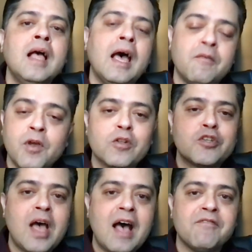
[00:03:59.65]
and we
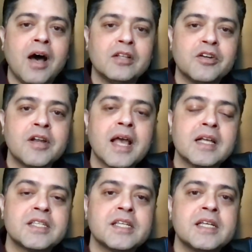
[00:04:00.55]
also have other
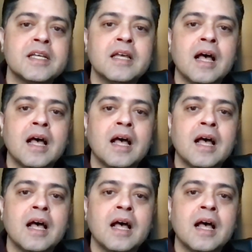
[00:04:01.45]
legacy